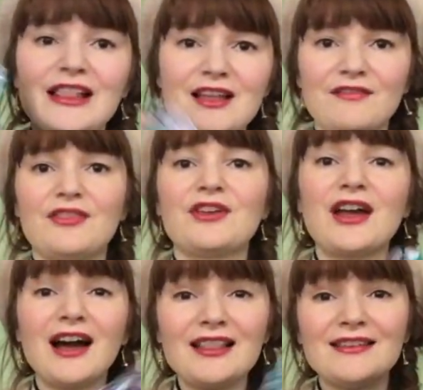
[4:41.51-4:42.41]
love, the
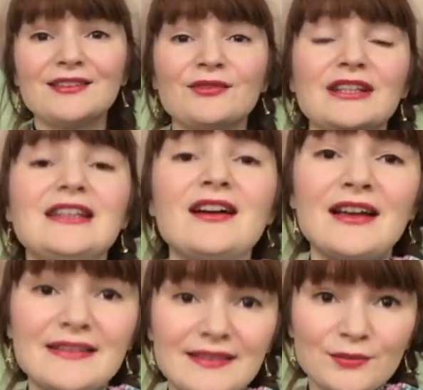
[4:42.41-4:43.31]
colours are really
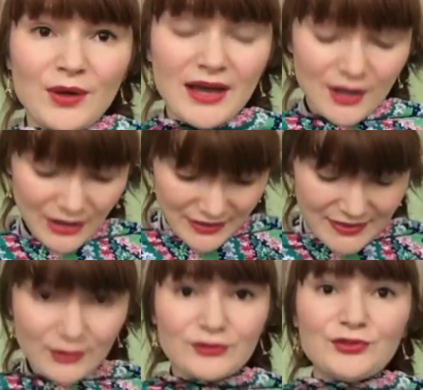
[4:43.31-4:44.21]
nice as well. I think
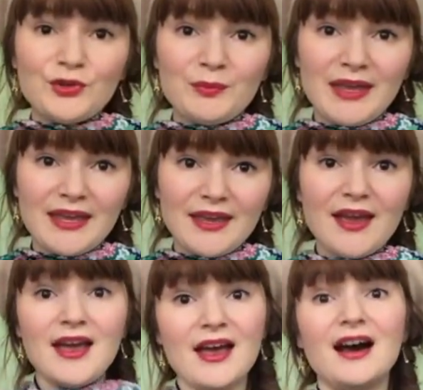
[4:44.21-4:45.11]
they'll suit me.
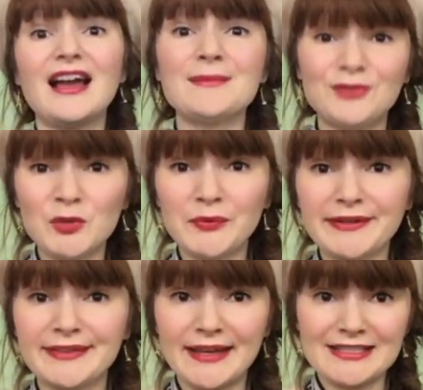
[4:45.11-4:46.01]
I'm super
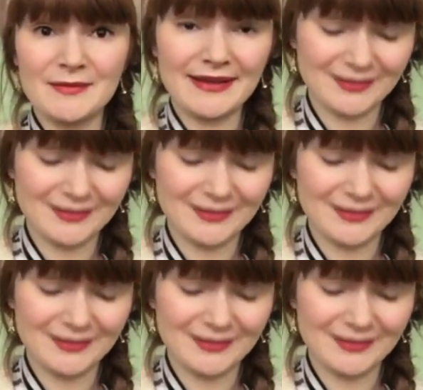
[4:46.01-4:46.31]
excited to make